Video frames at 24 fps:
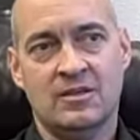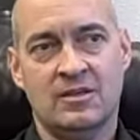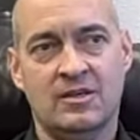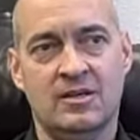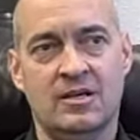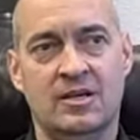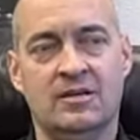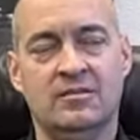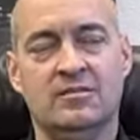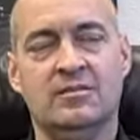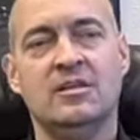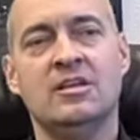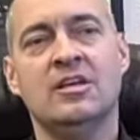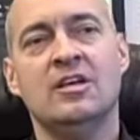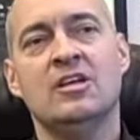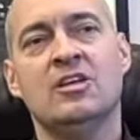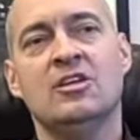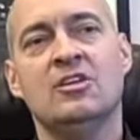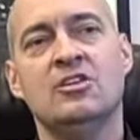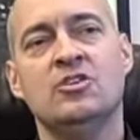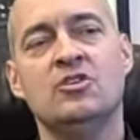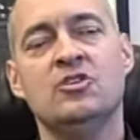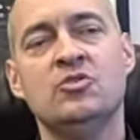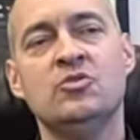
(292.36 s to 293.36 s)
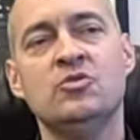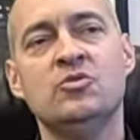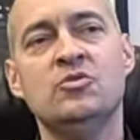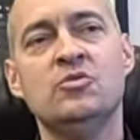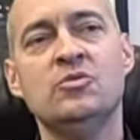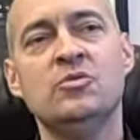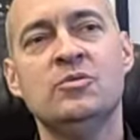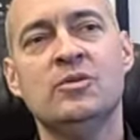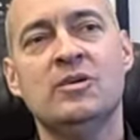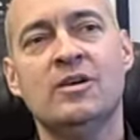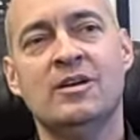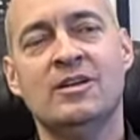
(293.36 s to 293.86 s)
okay? Right.
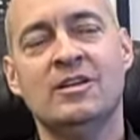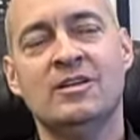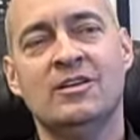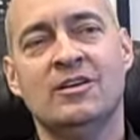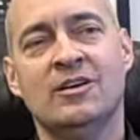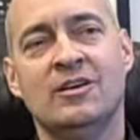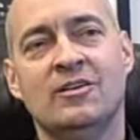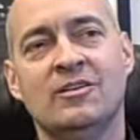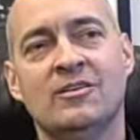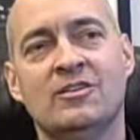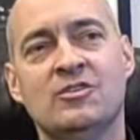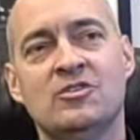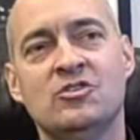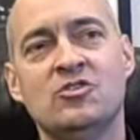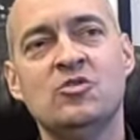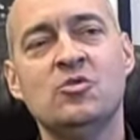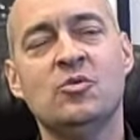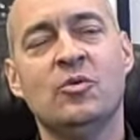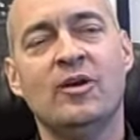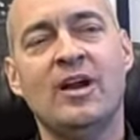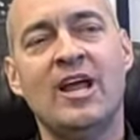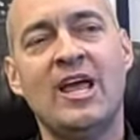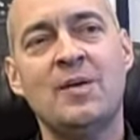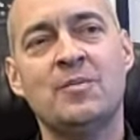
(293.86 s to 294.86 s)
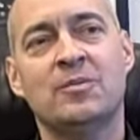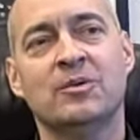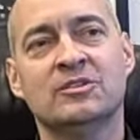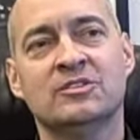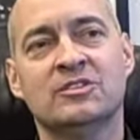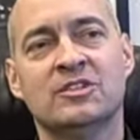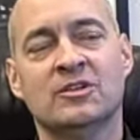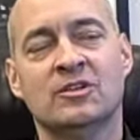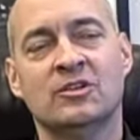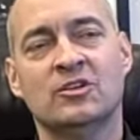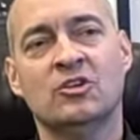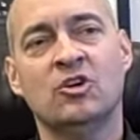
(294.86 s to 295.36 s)
You were able
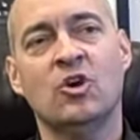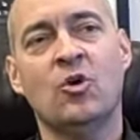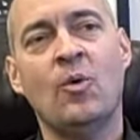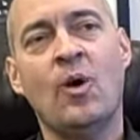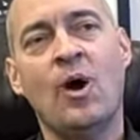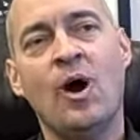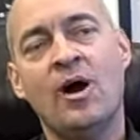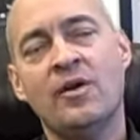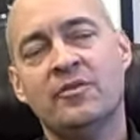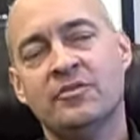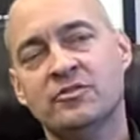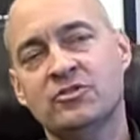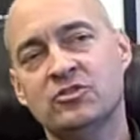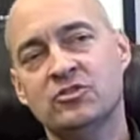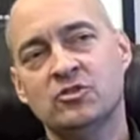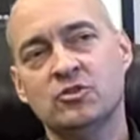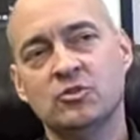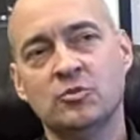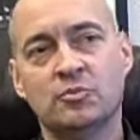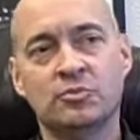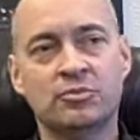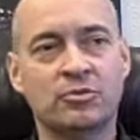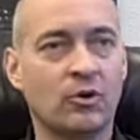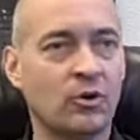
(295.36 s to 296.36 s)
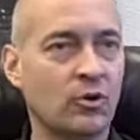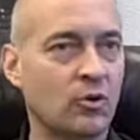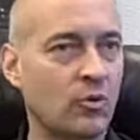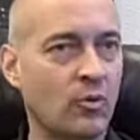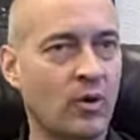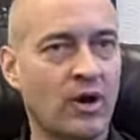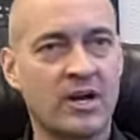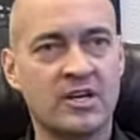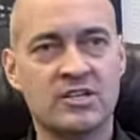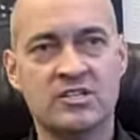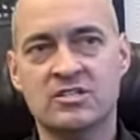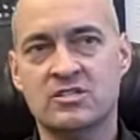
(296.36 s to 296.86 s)
to go off to
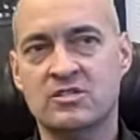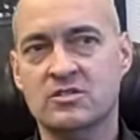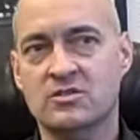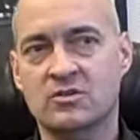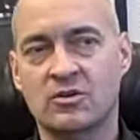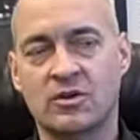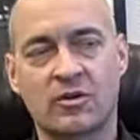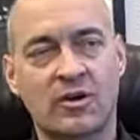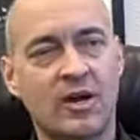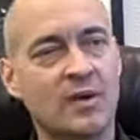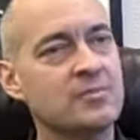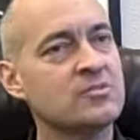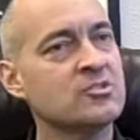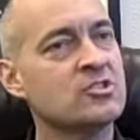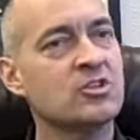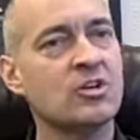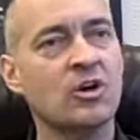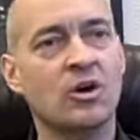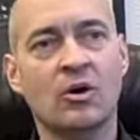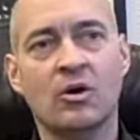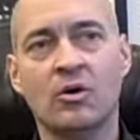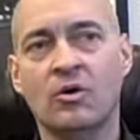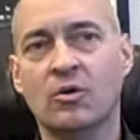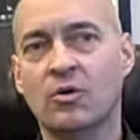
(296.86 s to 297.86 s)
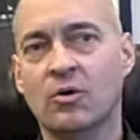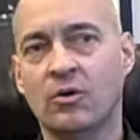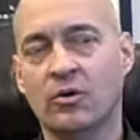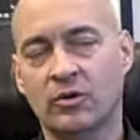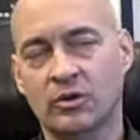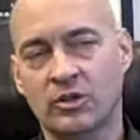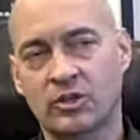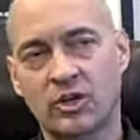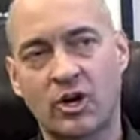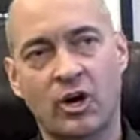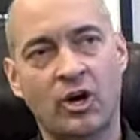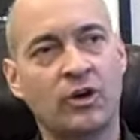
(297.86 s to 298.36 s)
ProQuest or EBSCO or
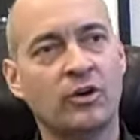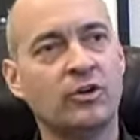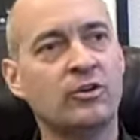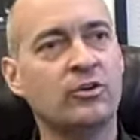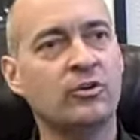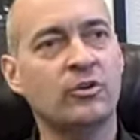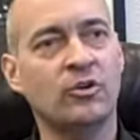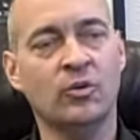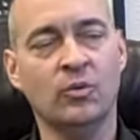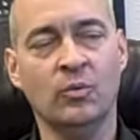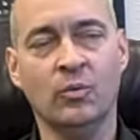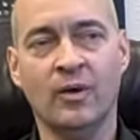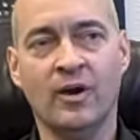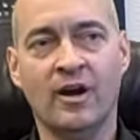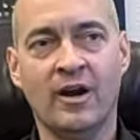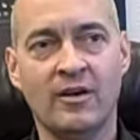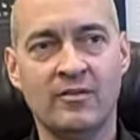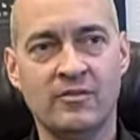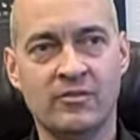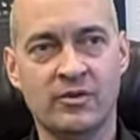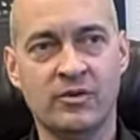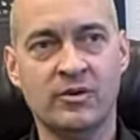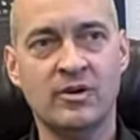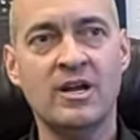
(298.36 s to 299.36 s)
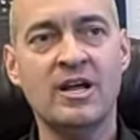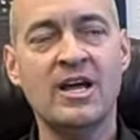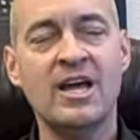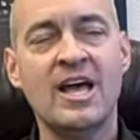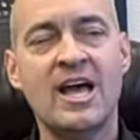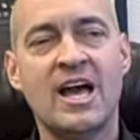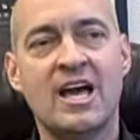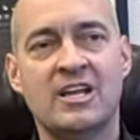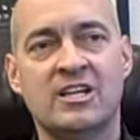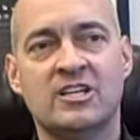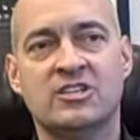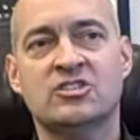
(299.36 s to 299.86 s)
Gartner or wherever
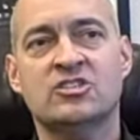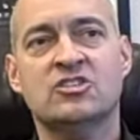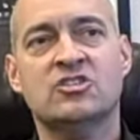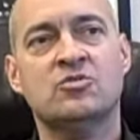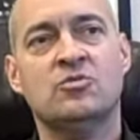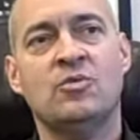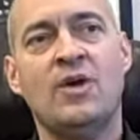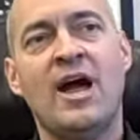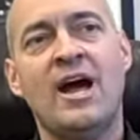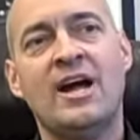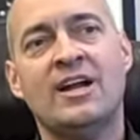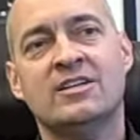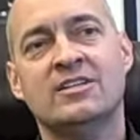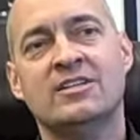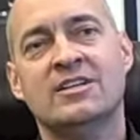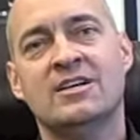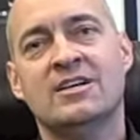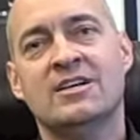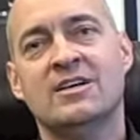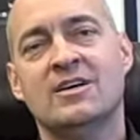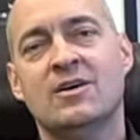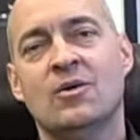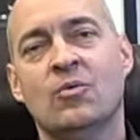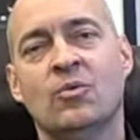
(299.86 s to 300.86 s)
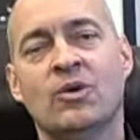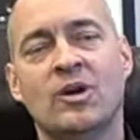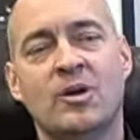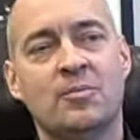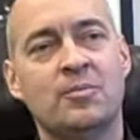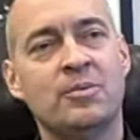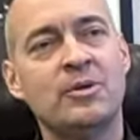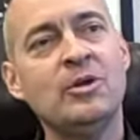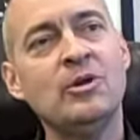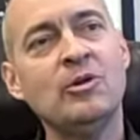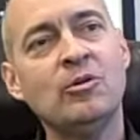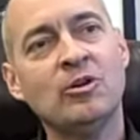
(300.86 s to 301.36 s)
and extract what
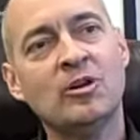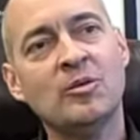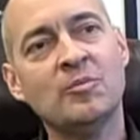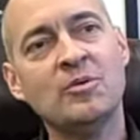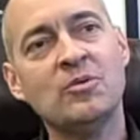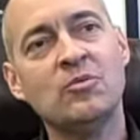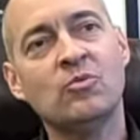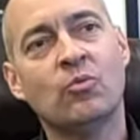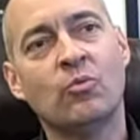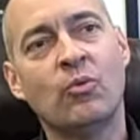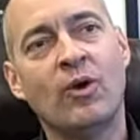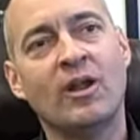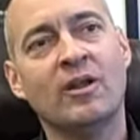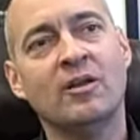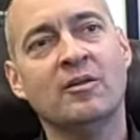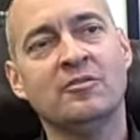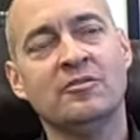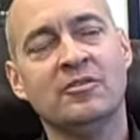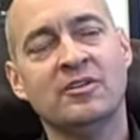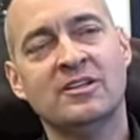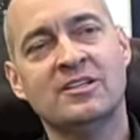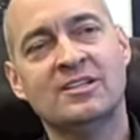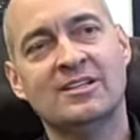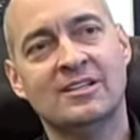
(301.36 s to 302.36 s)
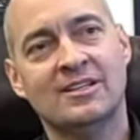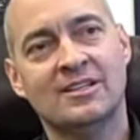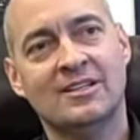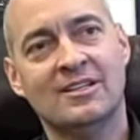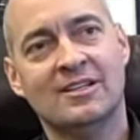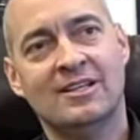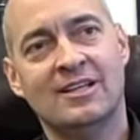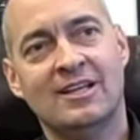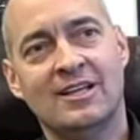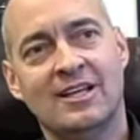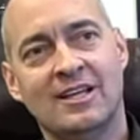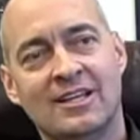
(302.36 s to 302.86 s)
appear to be relevant.
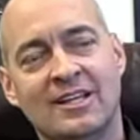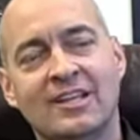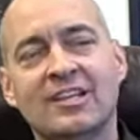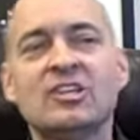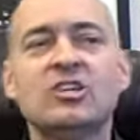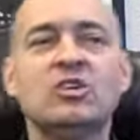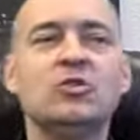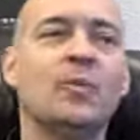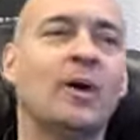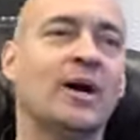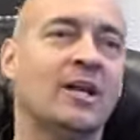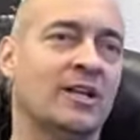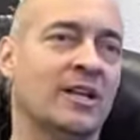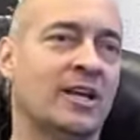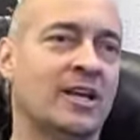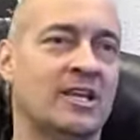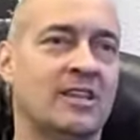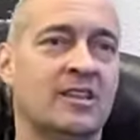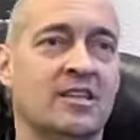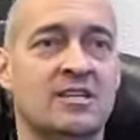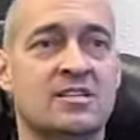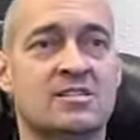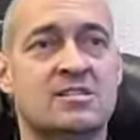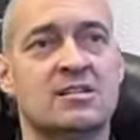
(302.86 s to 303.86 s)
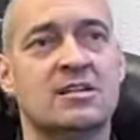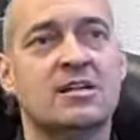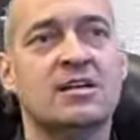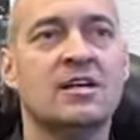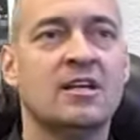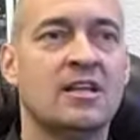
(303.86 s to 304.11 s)
You might like this.